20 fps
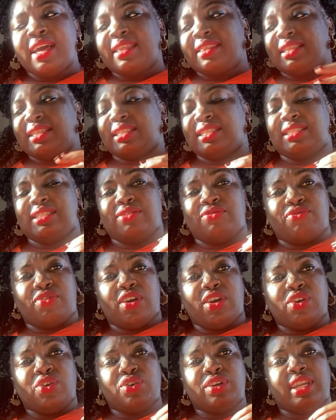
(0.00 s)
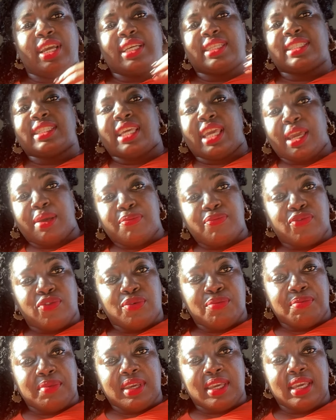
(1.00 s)
This is a very good escape for
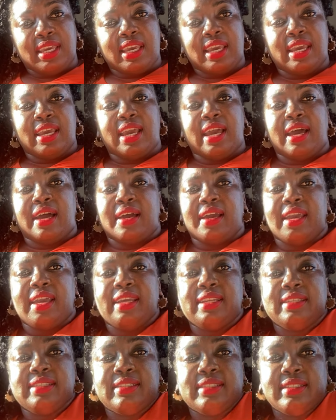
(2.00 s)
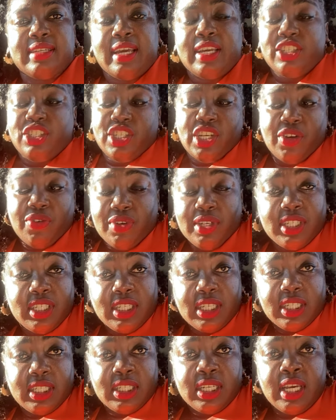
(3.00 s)
me, and I cherish
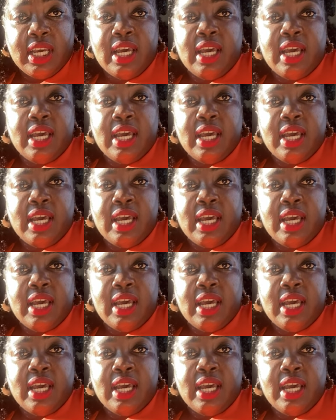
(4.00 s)
it.